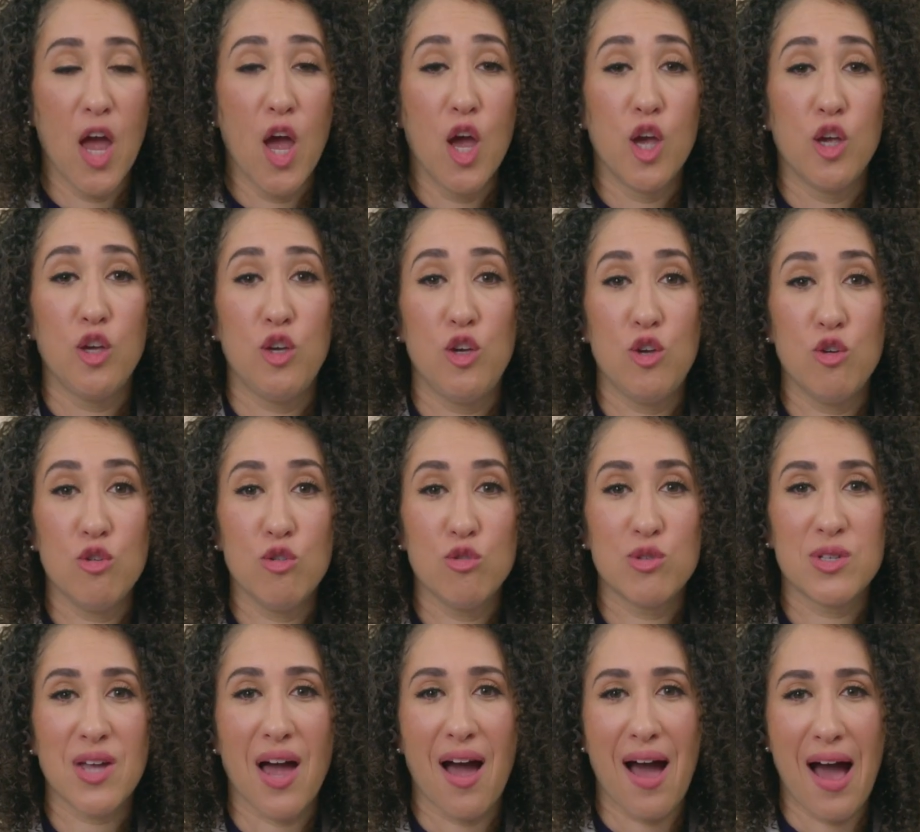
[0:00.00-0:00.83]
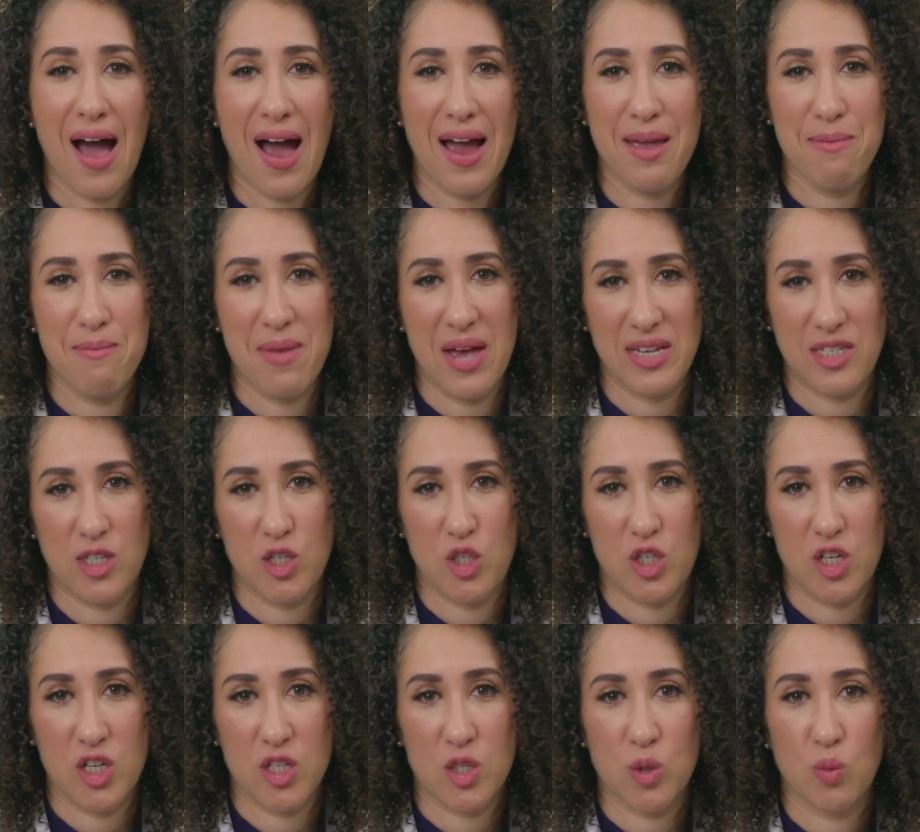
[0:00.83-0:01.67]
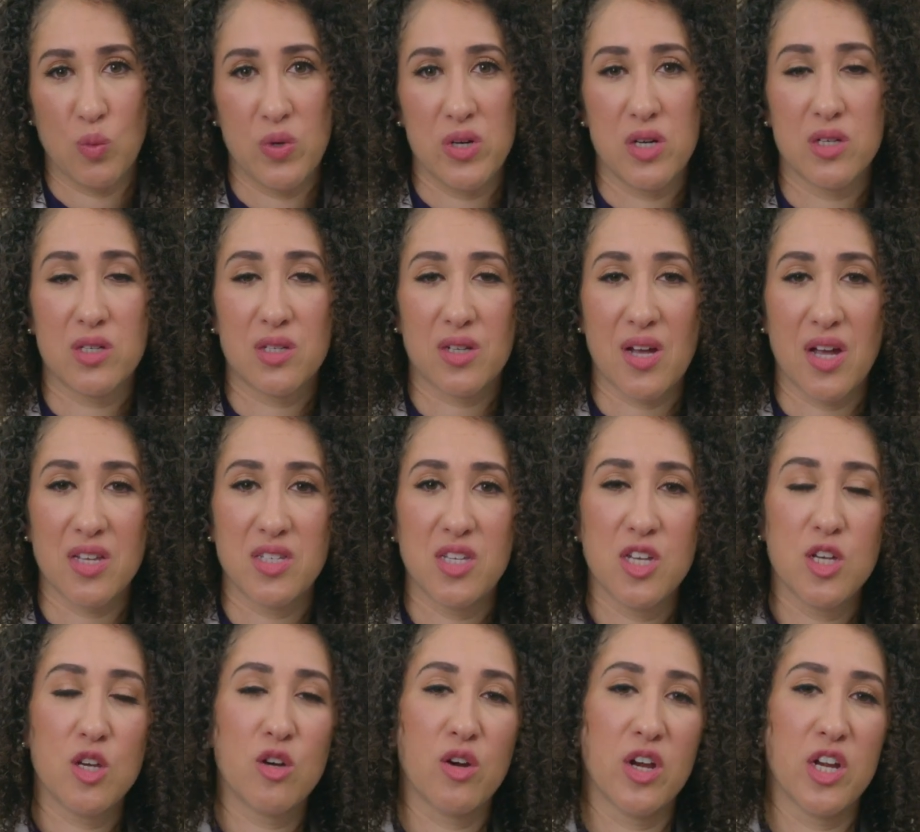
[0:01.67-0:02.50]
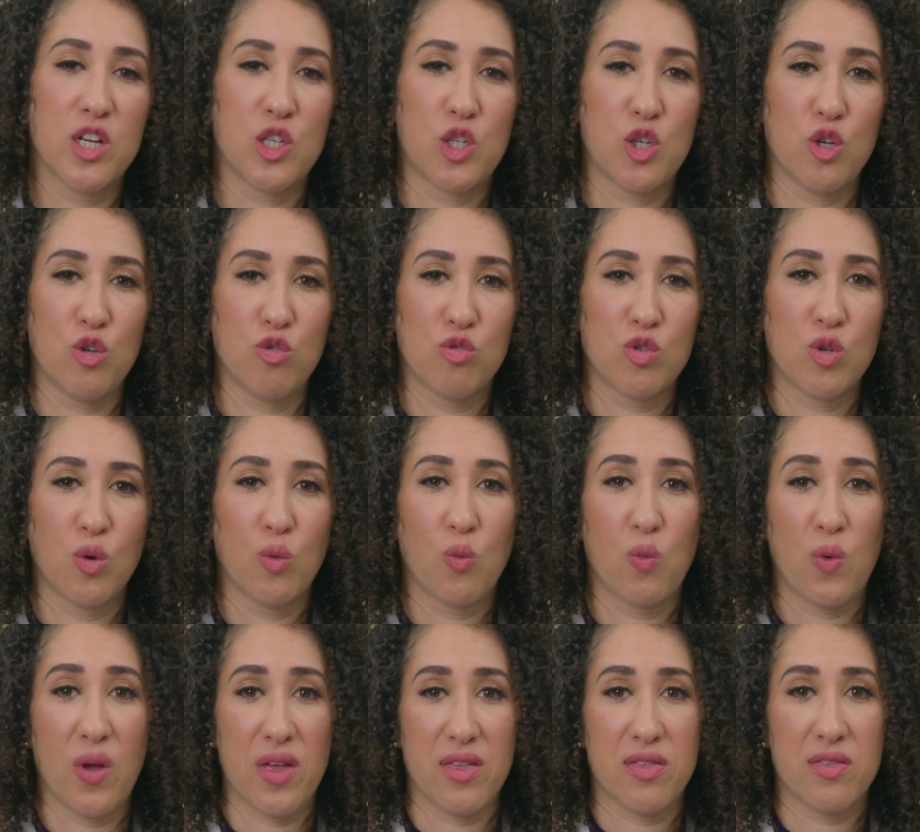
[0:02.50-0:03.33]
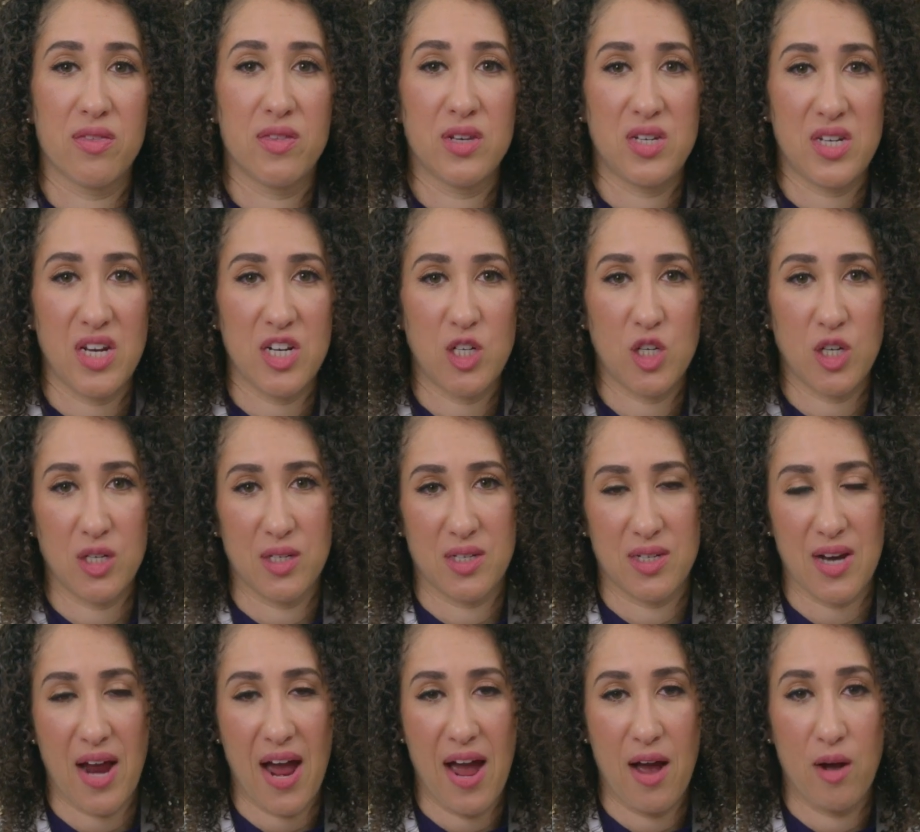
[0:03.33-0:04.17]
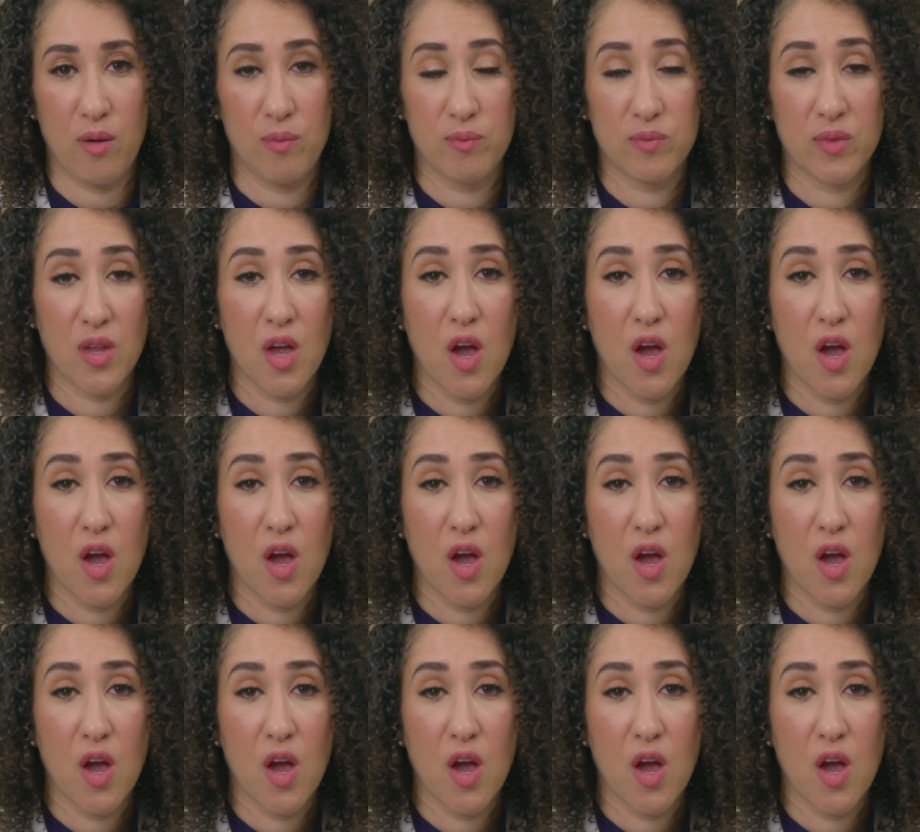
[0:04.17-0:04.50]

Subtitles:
Use I messages when discussing your issues with the teaching style.